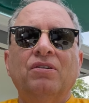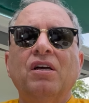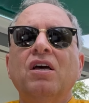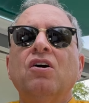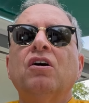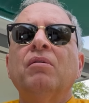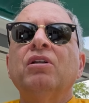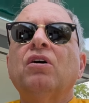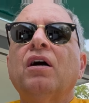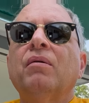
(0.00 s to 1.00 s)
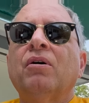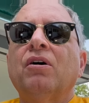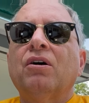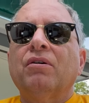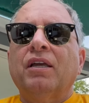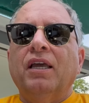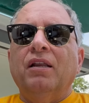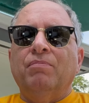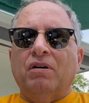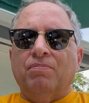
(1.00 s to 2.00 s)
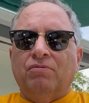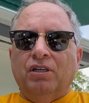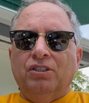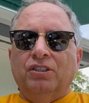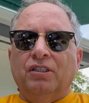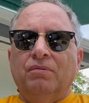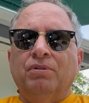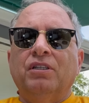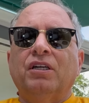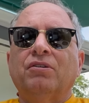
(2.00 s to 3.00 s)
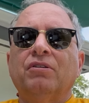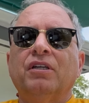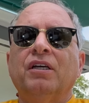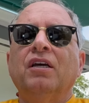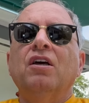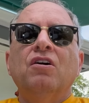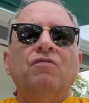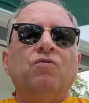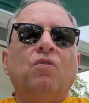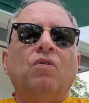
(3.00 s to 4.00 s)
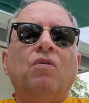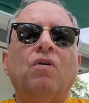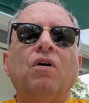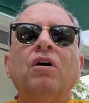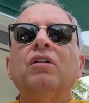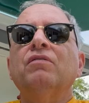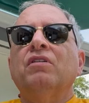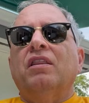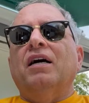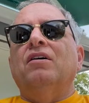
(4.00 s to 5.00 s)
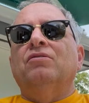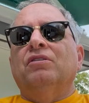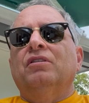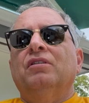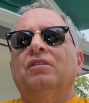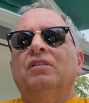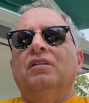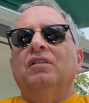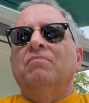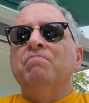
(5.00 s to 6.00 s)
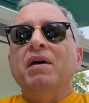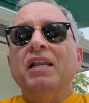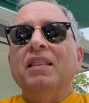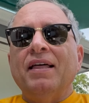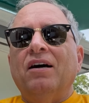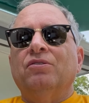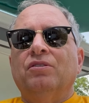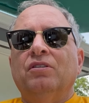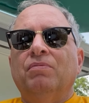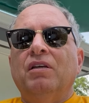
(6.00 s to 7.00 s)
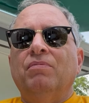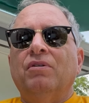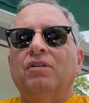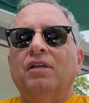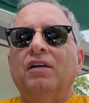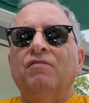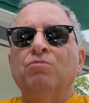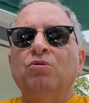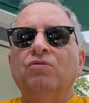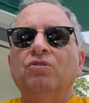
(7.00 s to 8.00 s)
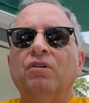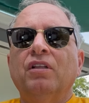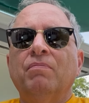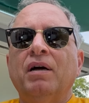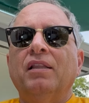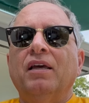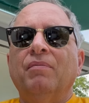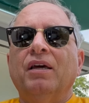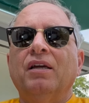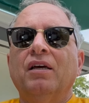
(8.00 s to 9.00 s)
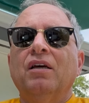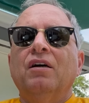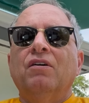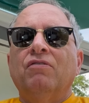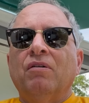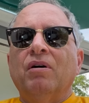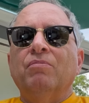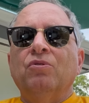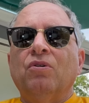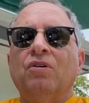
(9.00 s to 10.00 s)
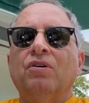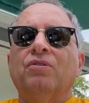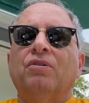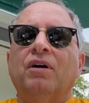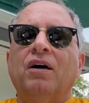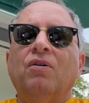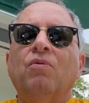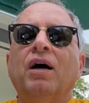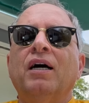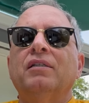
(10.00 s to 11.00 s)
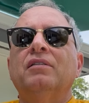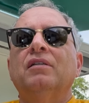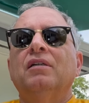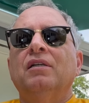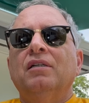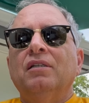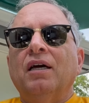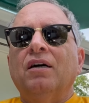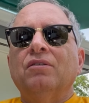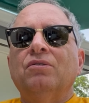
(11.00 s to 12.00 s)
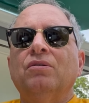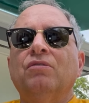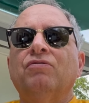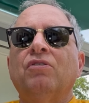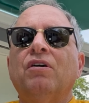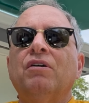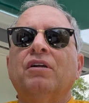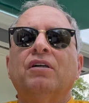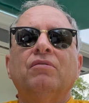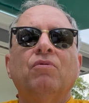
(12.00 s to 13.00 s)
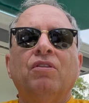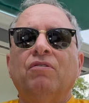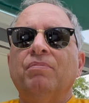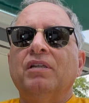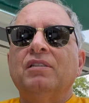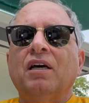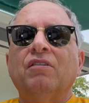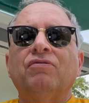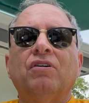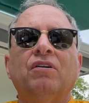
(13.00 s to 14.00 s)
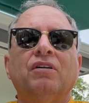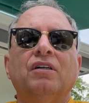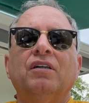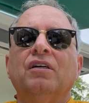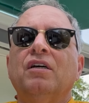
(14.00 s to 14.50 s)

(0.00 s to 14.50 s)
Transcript: We're going to be talking about hurricane preparation, particularly for all of the thousands, many thousands of people that have moved during the pandemic from up north or out west down to Florida, whether it be South Florida,